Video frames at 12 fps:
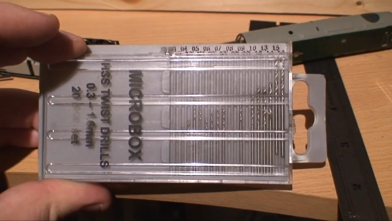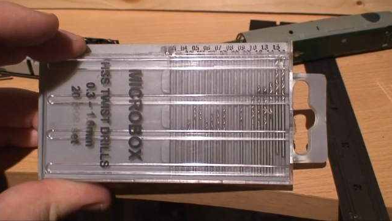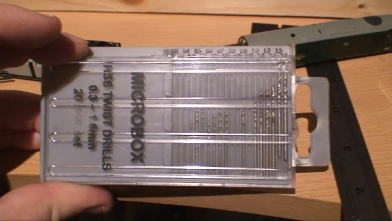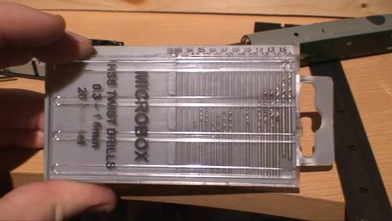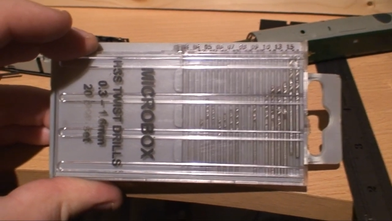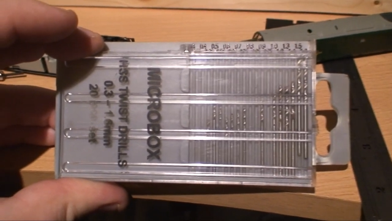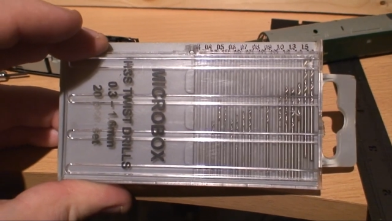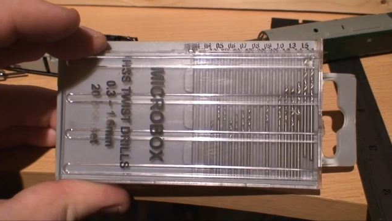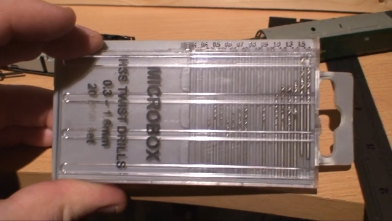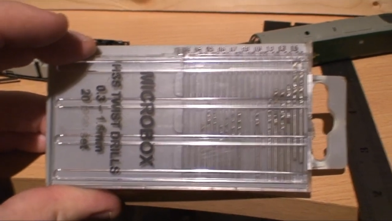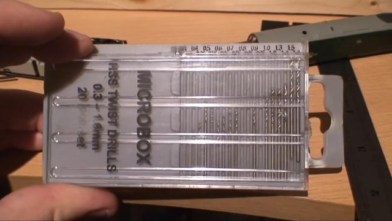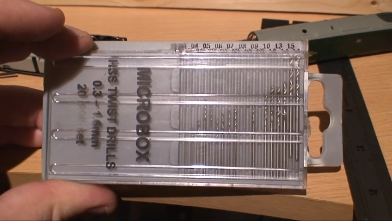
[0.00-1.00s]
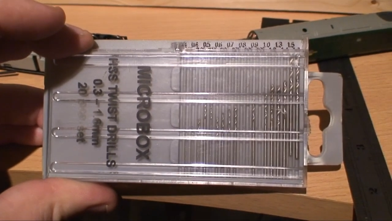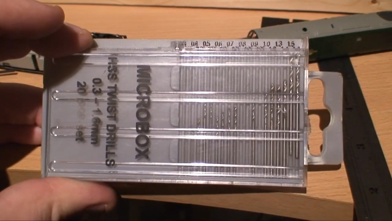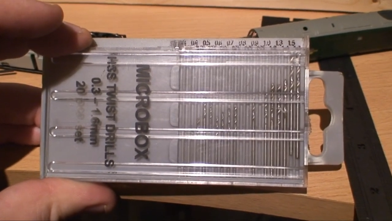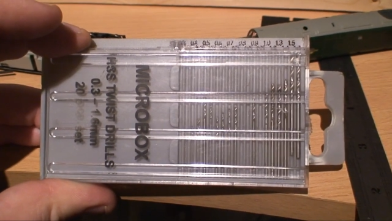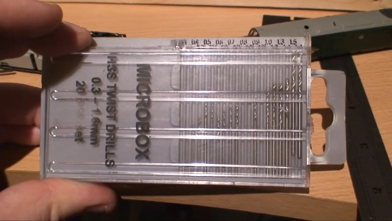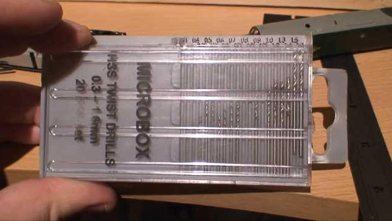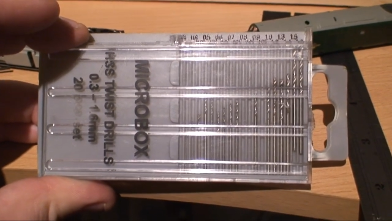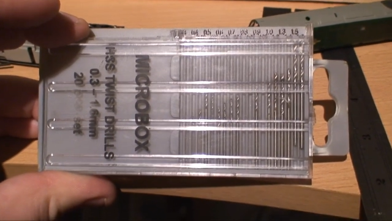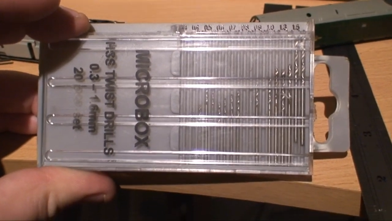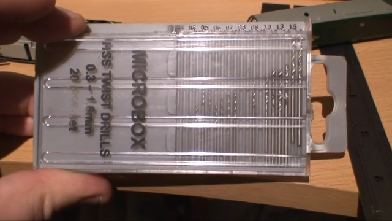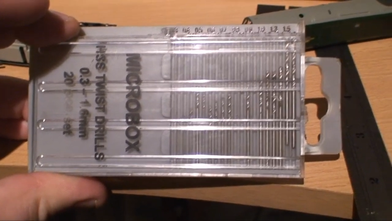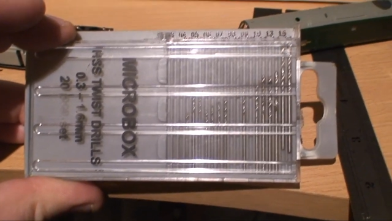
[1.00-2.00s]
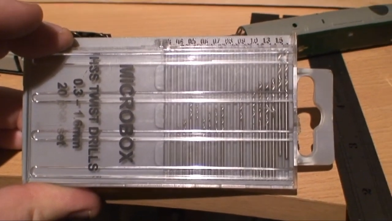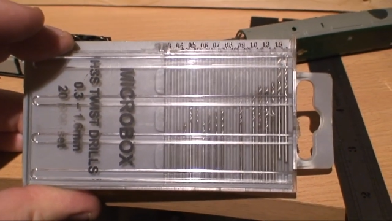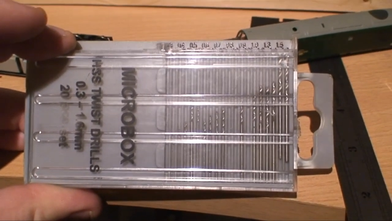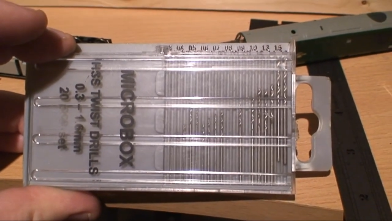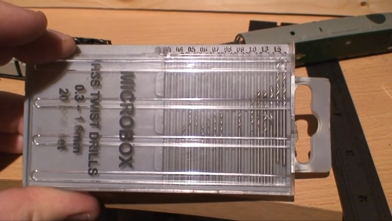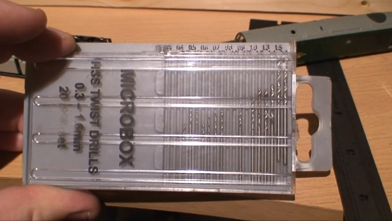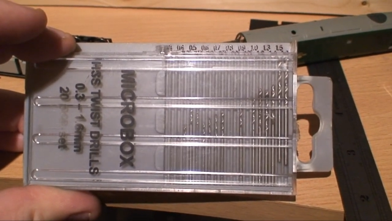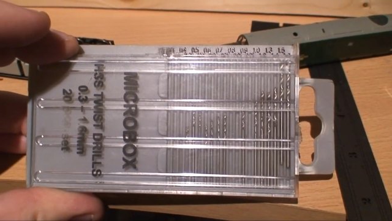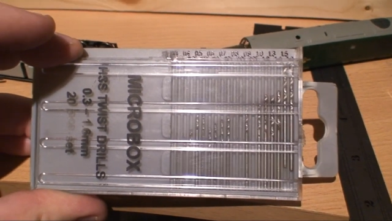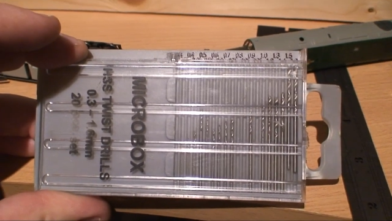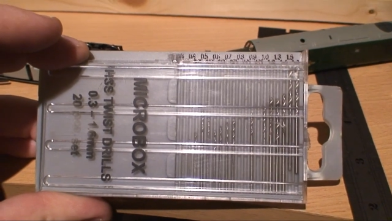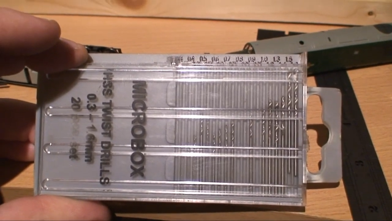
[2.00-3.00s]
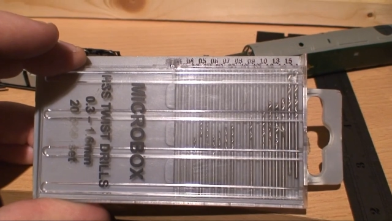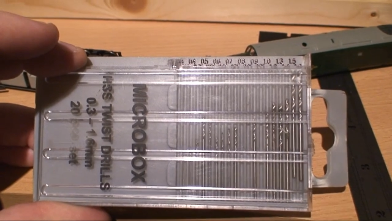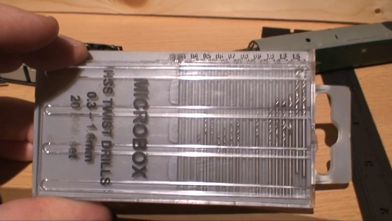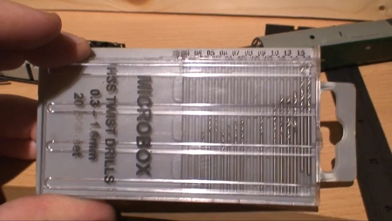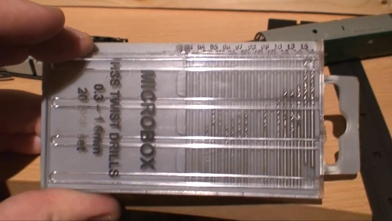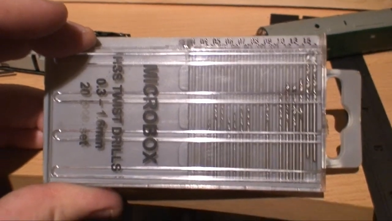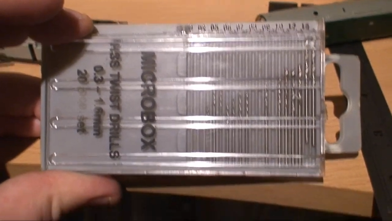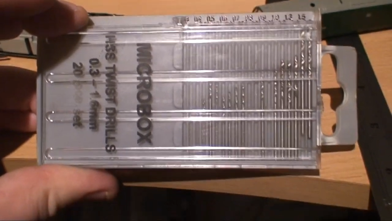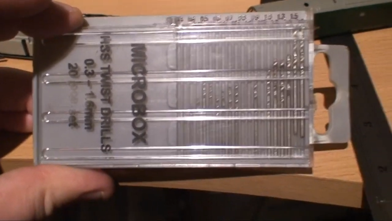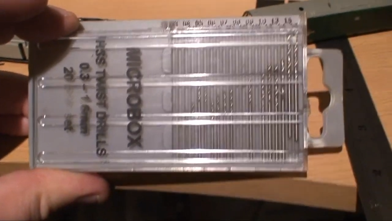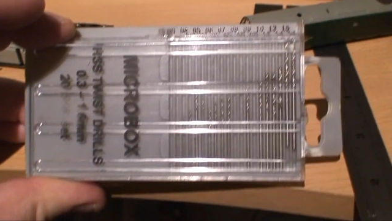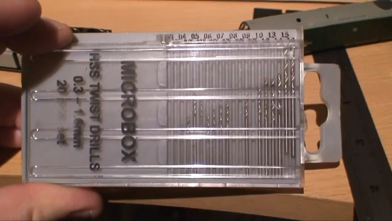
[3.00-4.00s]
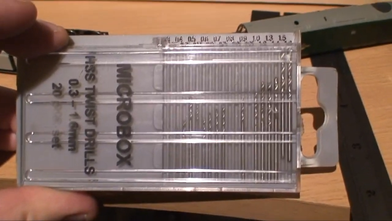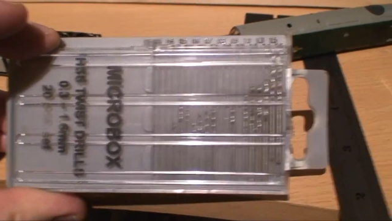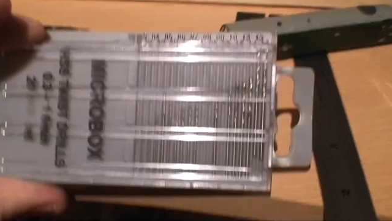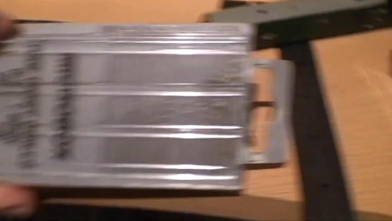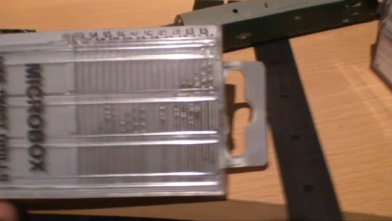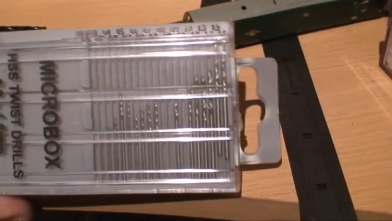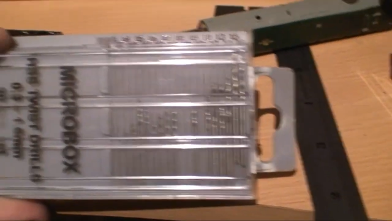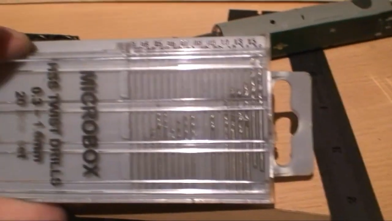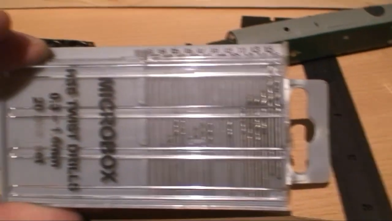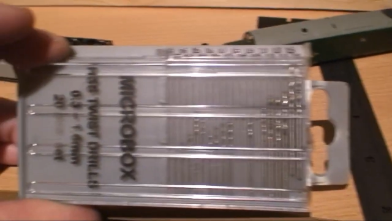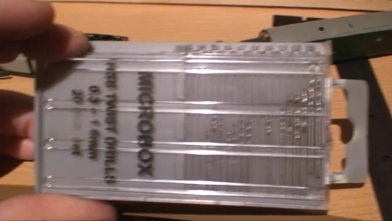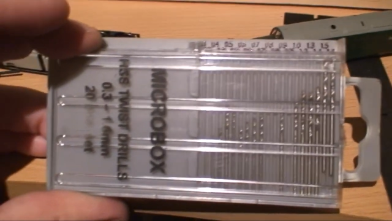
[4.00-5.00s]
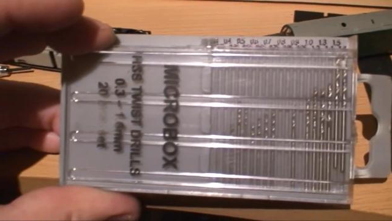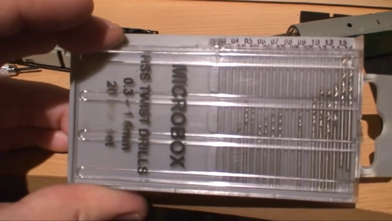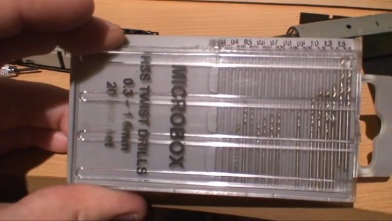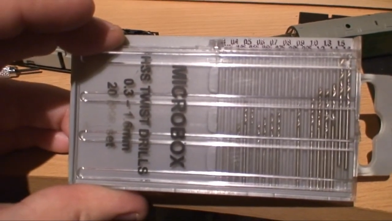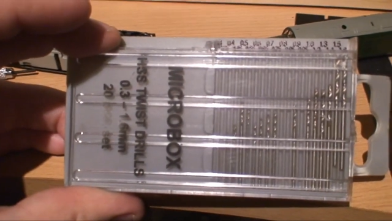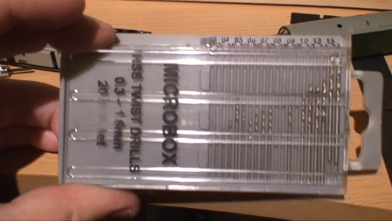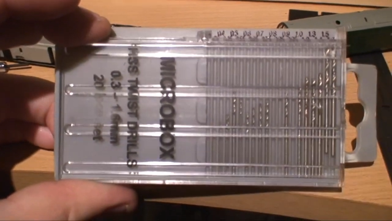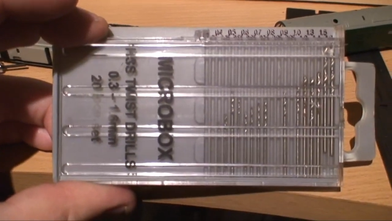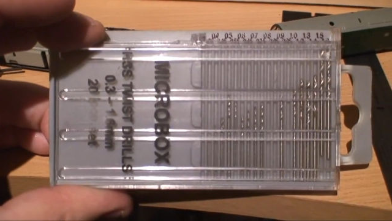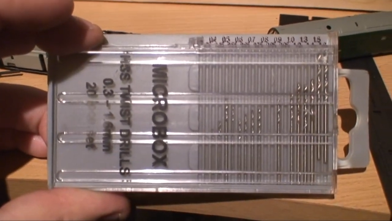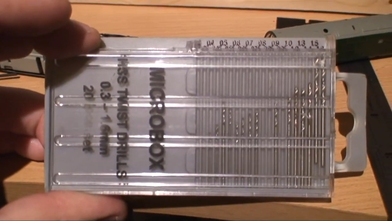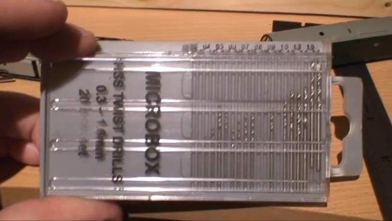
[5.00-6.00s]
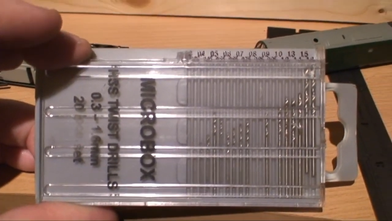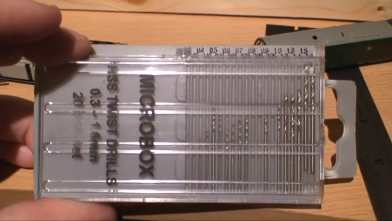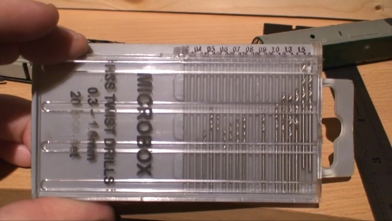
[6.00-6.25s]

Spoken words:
[unreadable: no face in view]